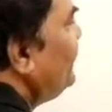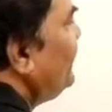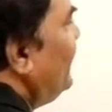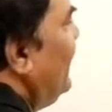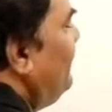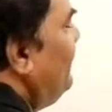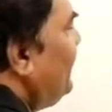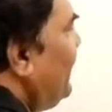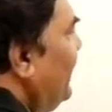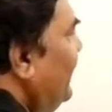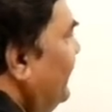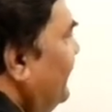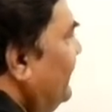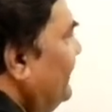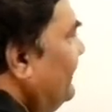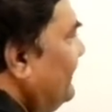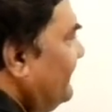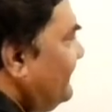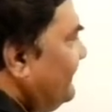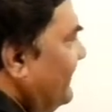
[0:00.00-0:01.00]
So I am
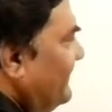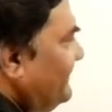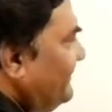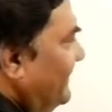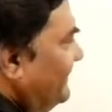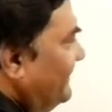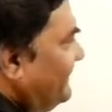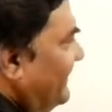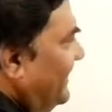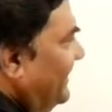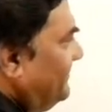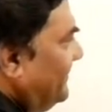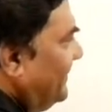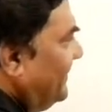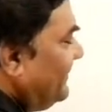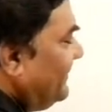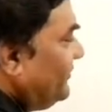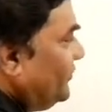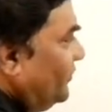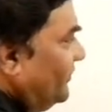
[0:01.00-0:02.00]
writing this as
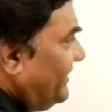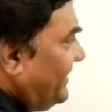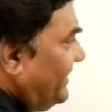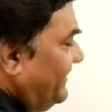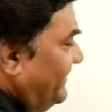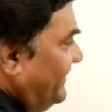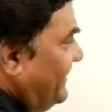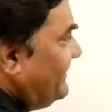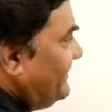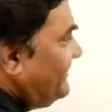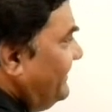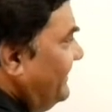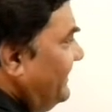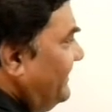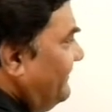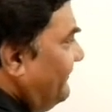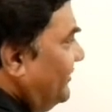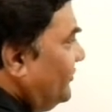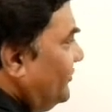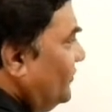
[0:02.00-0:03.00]
assignment. Don't read it as
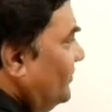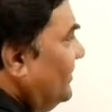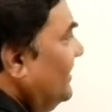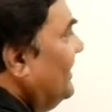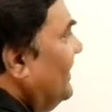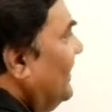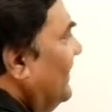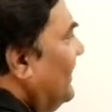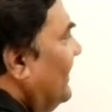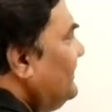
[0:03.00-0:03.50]
equal to.